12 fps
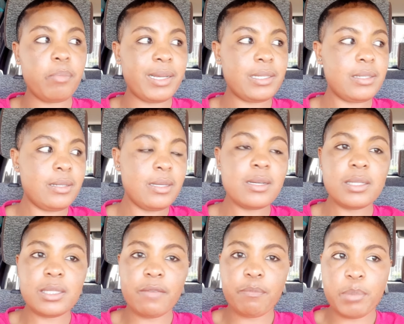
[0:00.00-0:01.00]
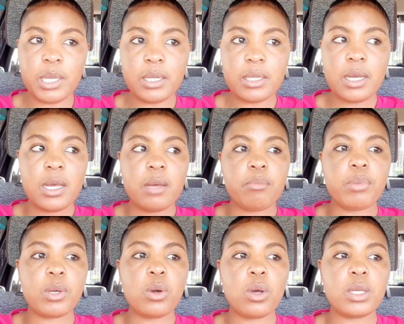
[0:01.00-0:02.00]
past years have been,
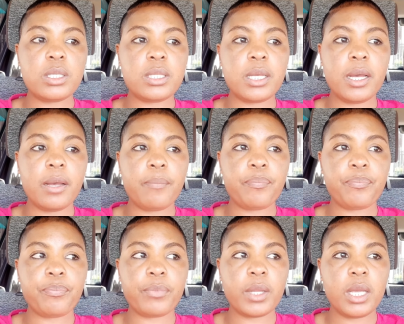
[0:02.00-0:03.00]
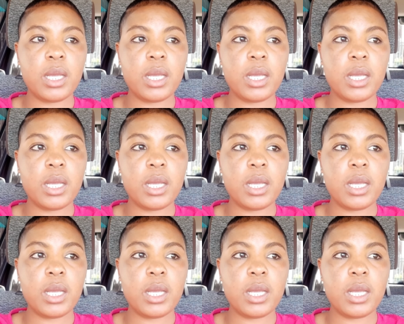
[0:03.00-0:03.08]
because the